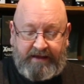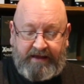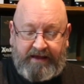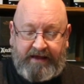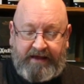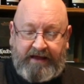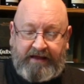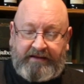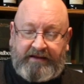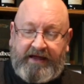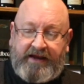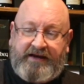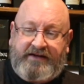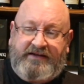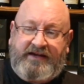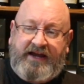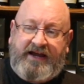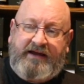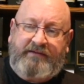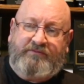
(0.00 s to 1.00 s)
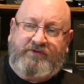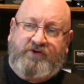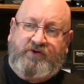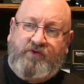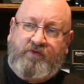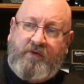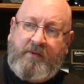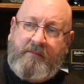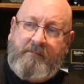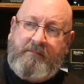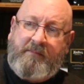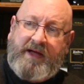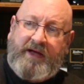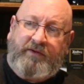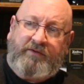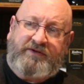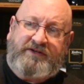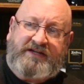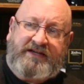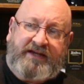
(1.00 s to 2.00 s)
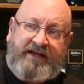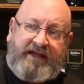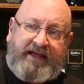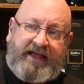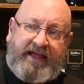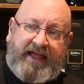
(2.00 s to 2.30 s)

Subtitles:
a lot of time to melt